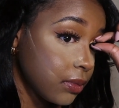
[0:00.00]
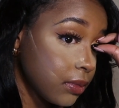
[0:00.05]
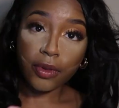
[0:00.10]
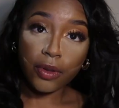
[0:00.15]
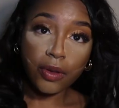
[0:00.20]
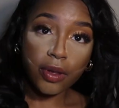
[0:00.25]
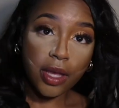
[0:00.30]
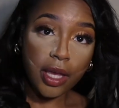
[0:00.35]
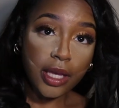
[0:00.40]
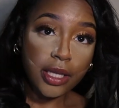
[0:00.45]

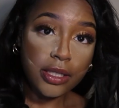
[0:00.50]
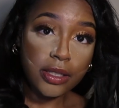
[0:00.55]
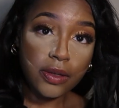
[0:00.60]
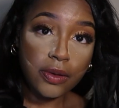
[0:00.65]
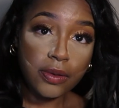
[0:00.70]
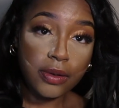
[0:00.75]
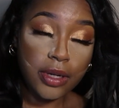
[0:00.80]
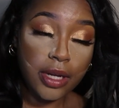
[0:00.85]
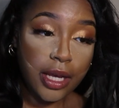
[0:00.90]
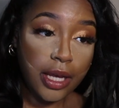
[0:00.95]
Okay,
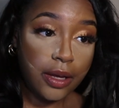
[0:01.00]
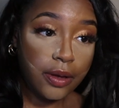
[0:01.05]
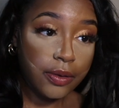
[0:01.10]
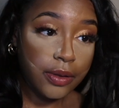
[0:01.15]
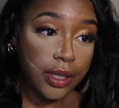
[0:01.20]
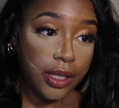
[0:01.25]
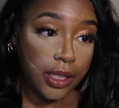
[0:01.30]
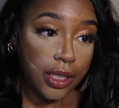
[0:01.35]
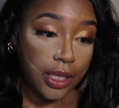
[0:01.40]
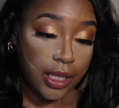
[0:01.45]
so now
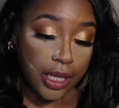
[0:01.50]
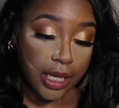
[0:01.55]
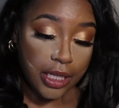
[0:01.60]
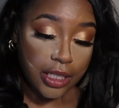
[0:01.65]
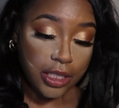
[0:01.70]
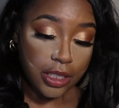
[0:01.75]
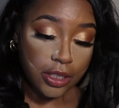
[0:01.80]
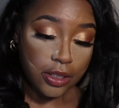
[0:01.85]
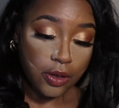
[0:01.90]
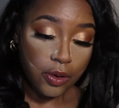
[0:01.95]
that the
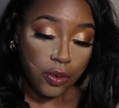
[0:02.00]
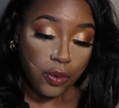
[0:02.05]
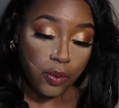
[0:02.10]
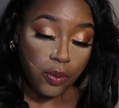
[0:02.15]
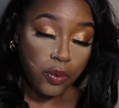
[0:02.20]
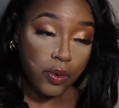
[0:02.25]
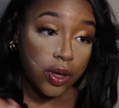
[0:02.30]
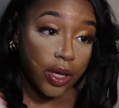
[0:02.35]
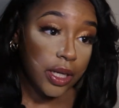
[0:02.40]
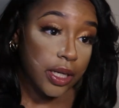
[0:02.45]
lashes are
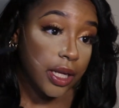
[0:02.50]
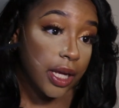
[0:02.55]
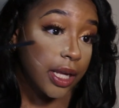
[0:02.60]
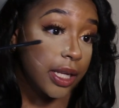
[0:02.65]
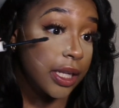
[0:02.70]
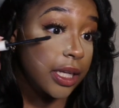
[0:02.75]
on, I